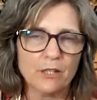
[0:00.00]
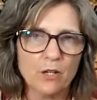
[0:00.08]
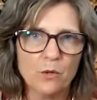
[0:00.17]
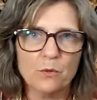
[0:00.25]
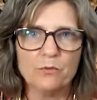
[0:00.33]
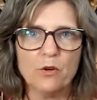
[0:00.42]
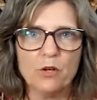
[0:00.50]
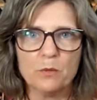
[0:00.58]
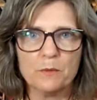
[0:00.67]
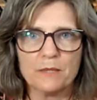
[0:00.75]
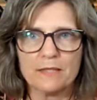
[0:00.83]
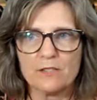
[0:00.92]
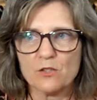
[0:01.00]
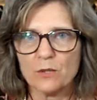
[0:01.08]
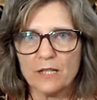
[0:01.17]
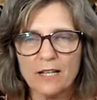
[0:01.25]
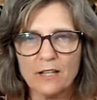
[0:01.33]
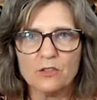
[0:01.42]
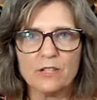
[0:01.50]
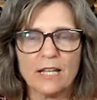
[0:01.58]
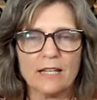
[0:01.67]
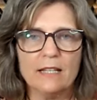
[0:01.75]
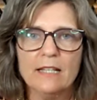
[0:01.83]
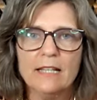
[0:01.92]
to go forward with, let's do it another
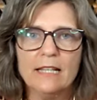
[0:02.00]
day.